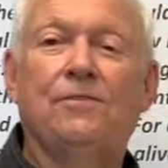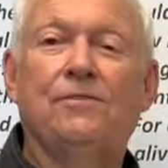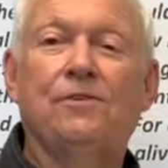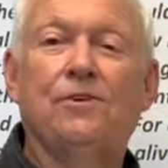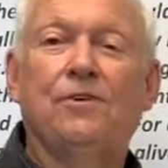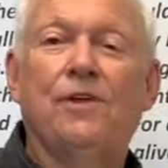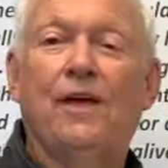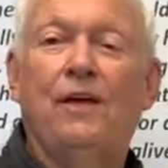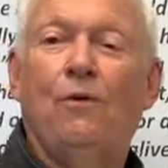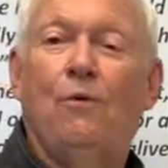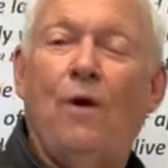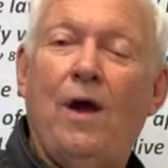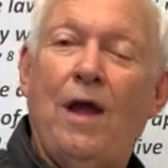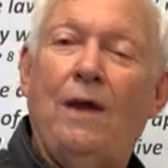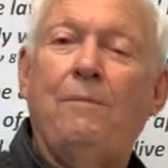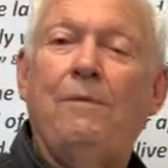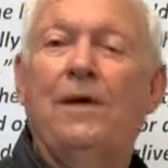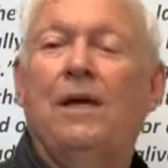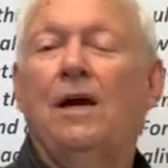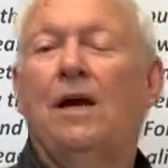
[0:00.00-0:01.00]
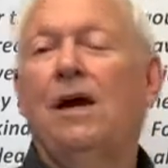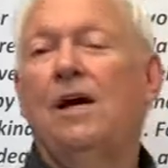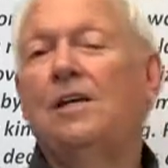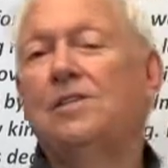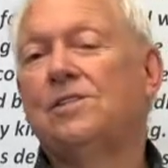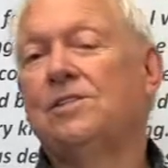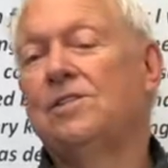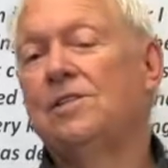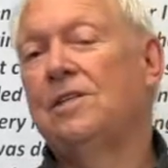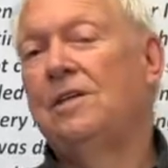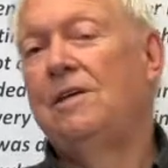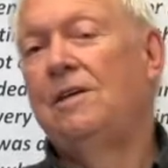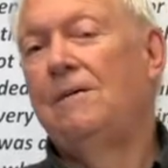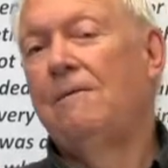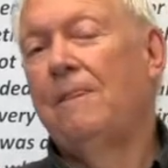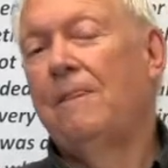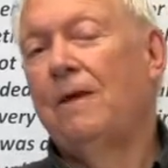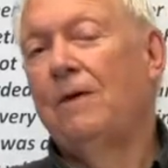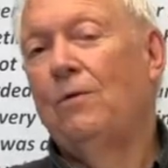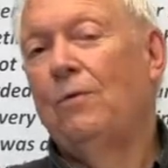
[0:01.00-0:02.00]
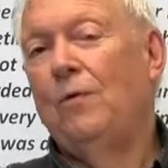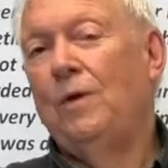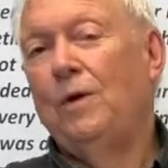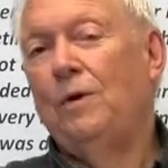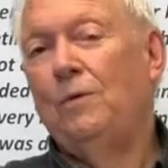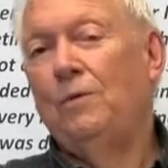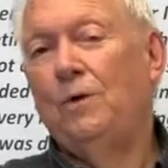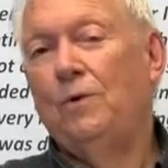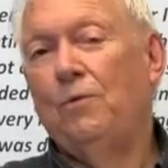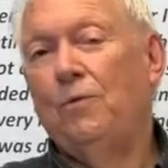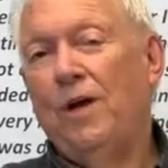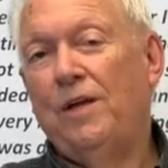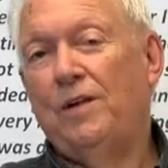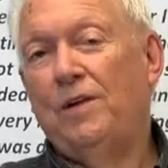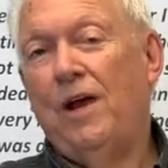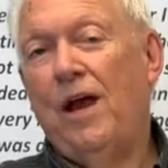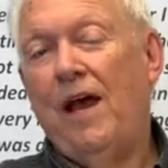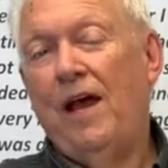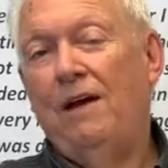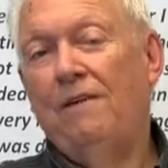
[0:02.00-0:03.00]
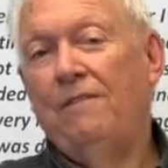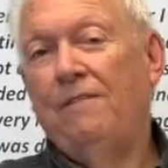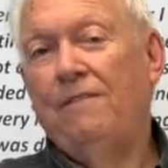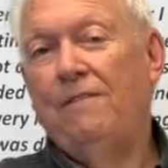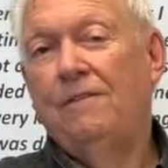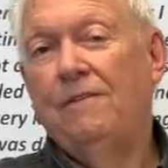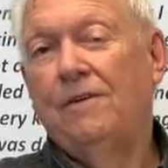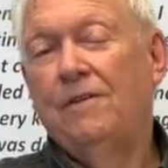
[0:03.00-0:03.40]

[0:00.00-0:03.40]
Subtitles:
throw that away because we would rather have